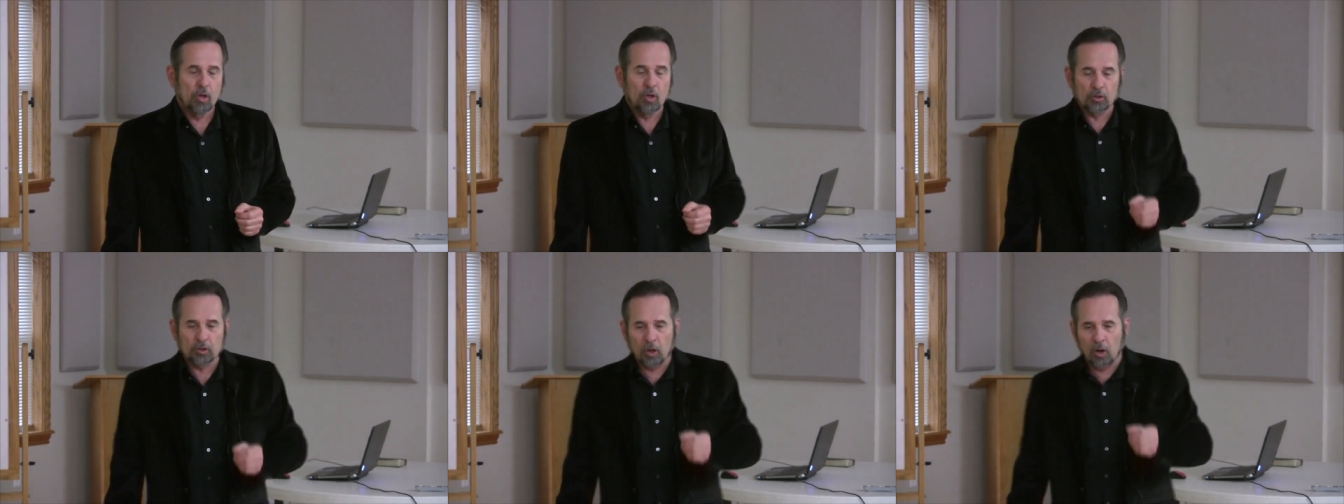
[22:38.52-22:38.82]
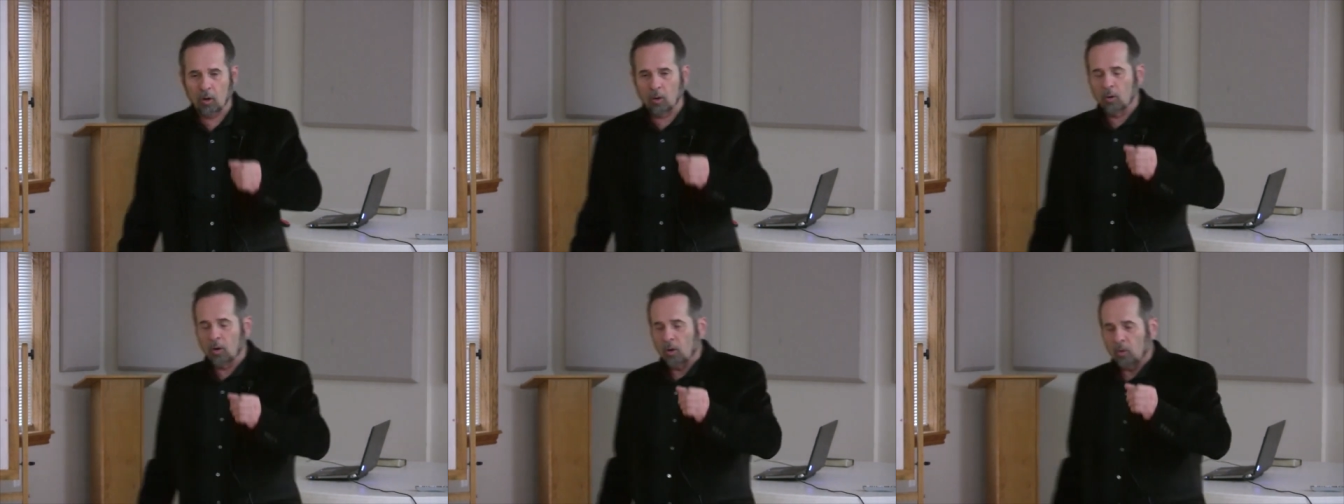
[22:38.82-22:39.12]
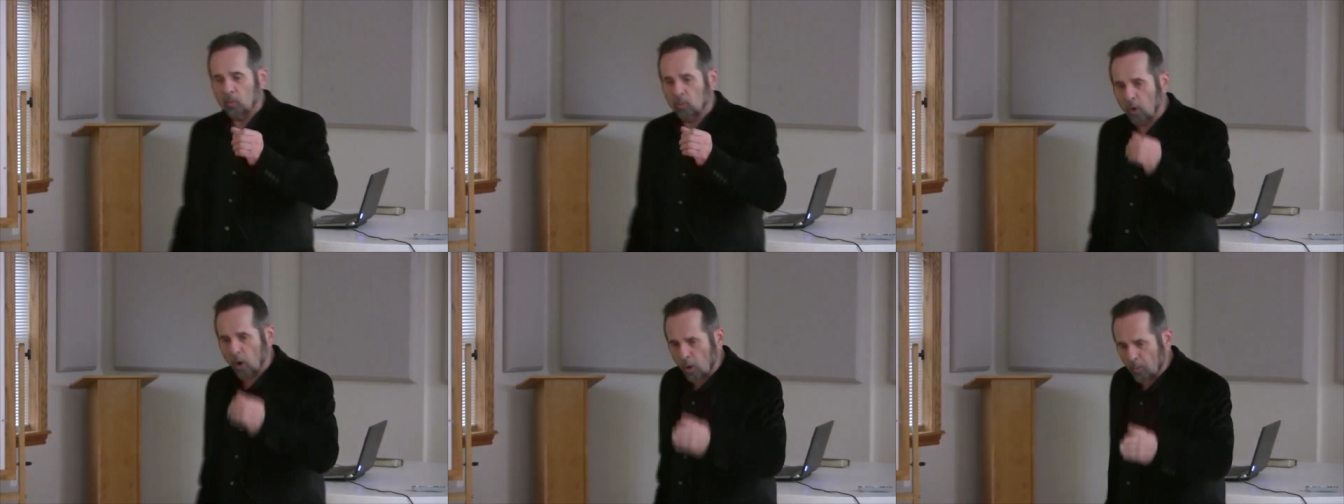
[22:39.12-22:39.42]

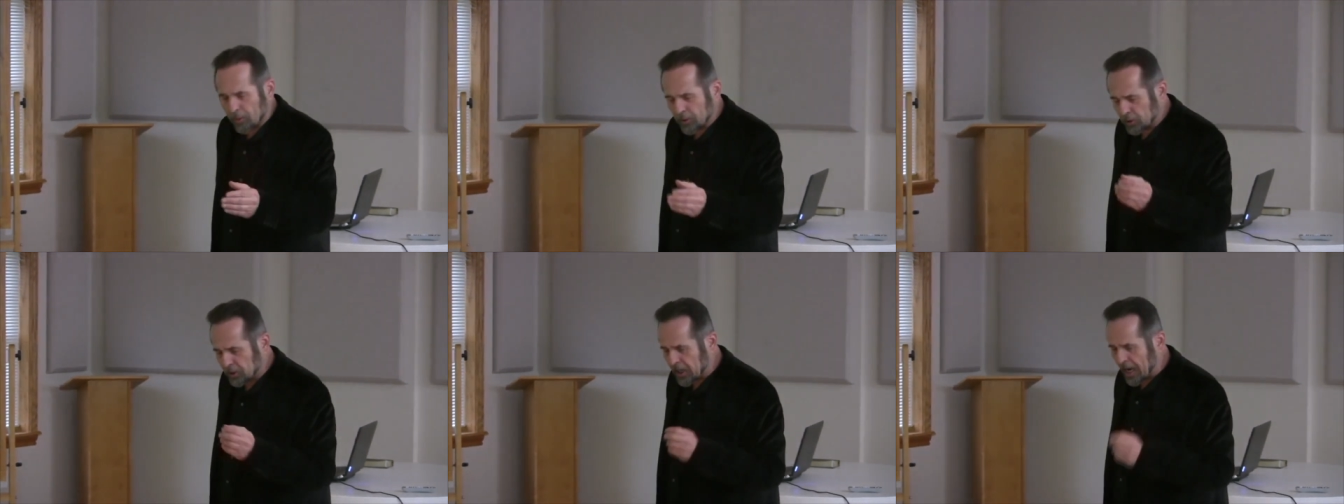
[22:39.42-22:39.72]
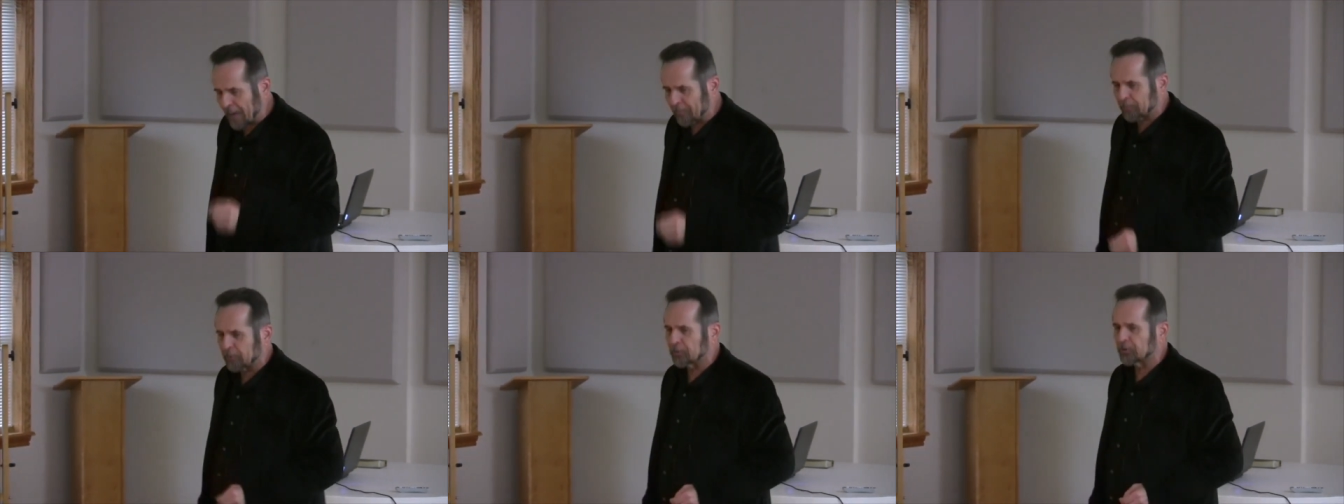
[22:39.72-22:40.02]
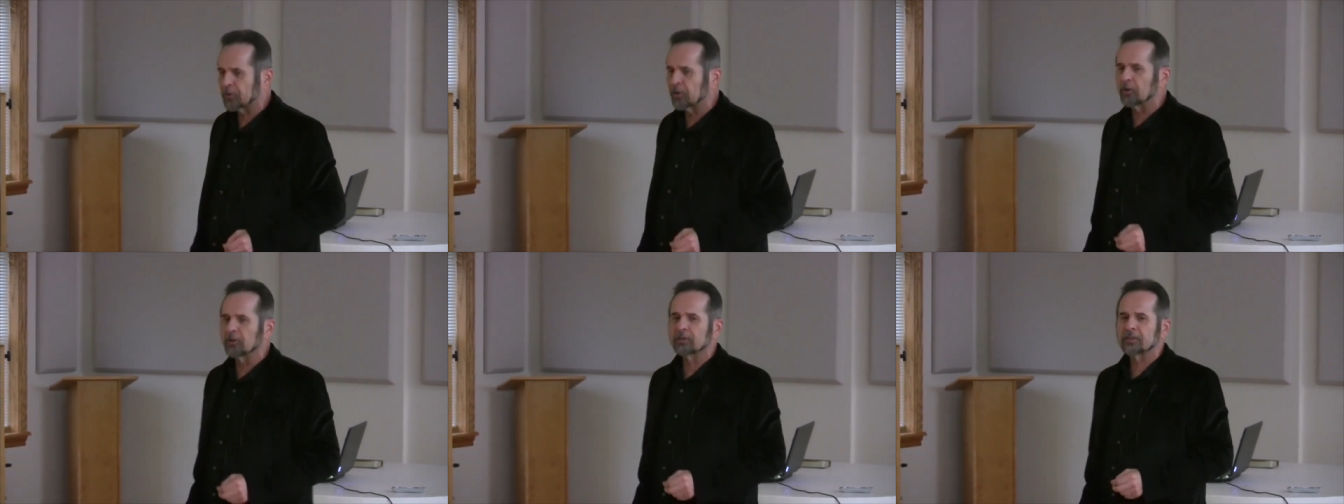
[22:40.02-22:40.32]
So, Romans chapter
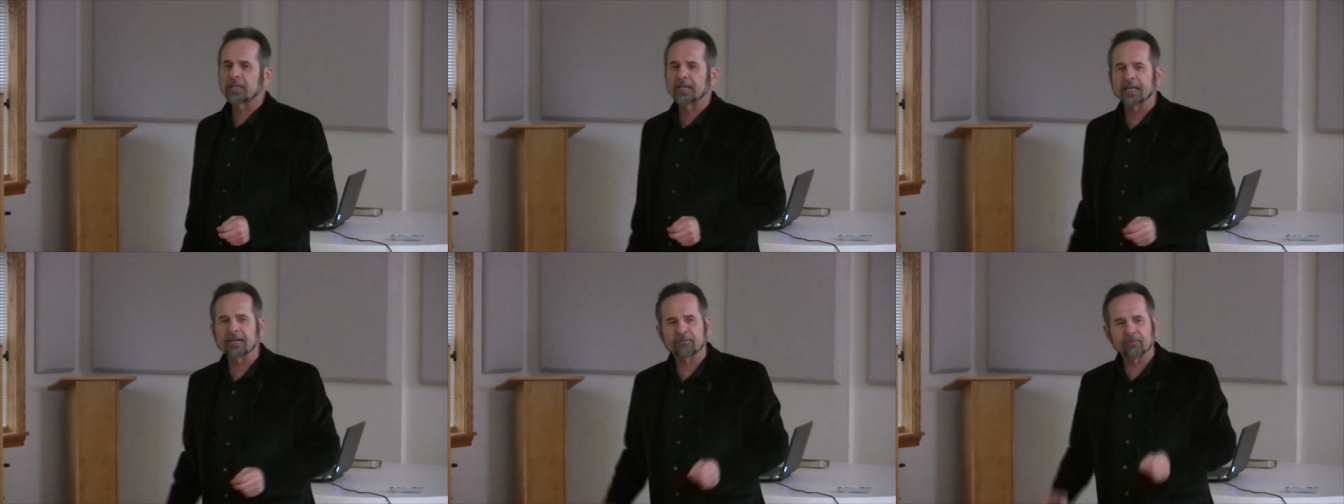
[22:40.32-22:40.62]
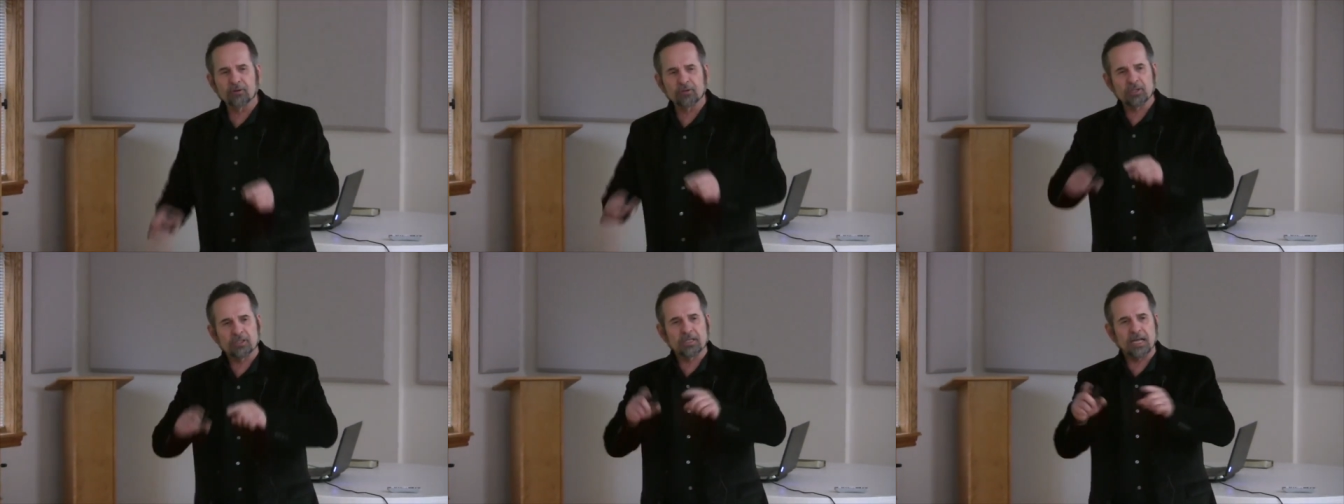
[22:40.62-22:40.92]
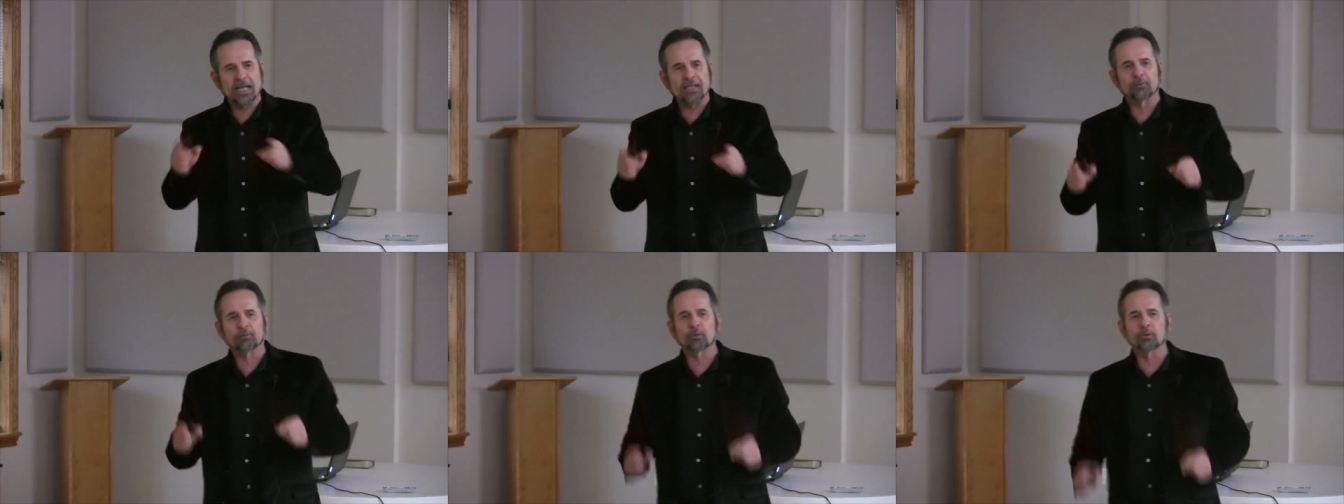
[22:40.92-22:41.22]
thirteen, verses
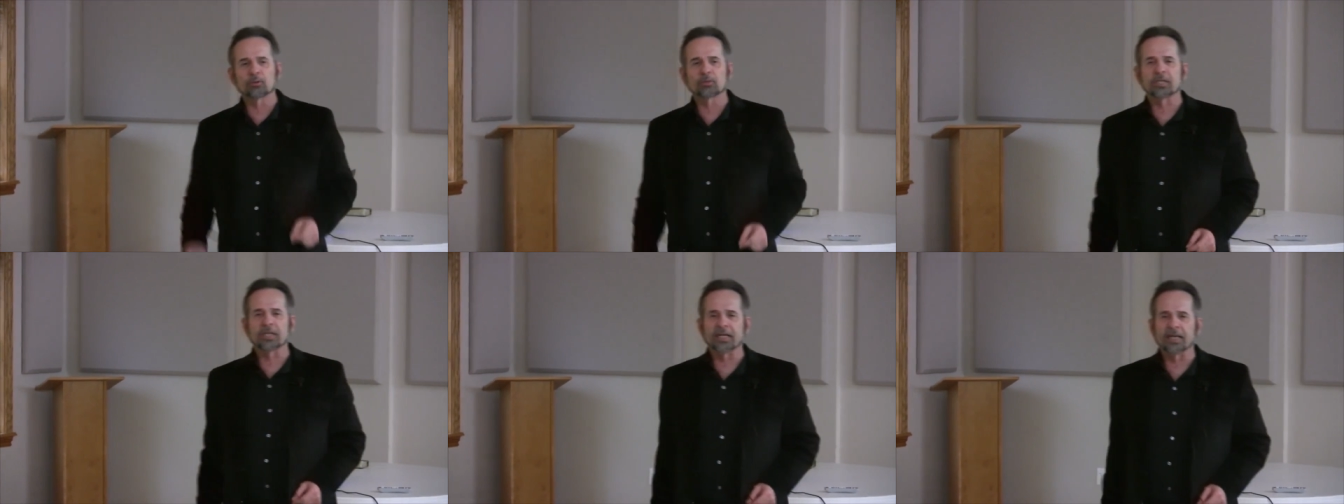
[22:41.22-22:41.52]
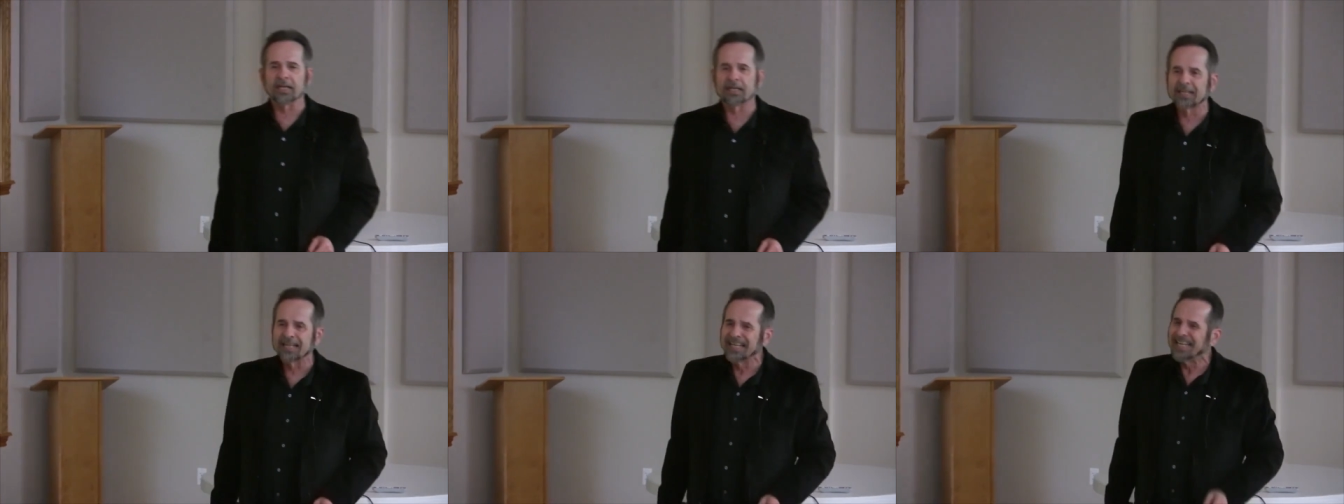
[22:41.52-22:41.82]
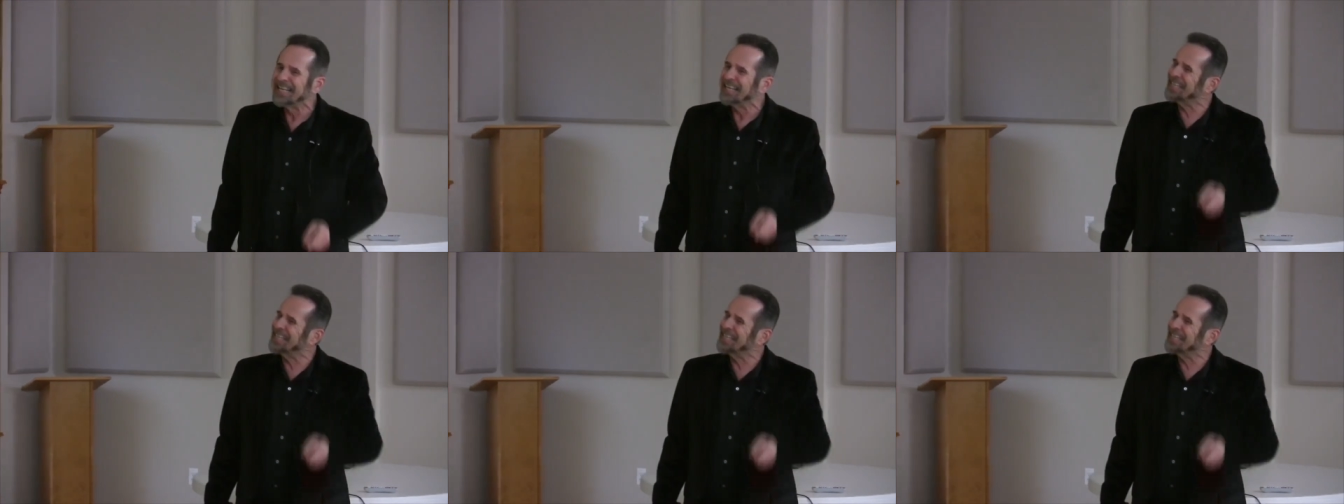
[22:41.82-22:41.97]
eight through ten,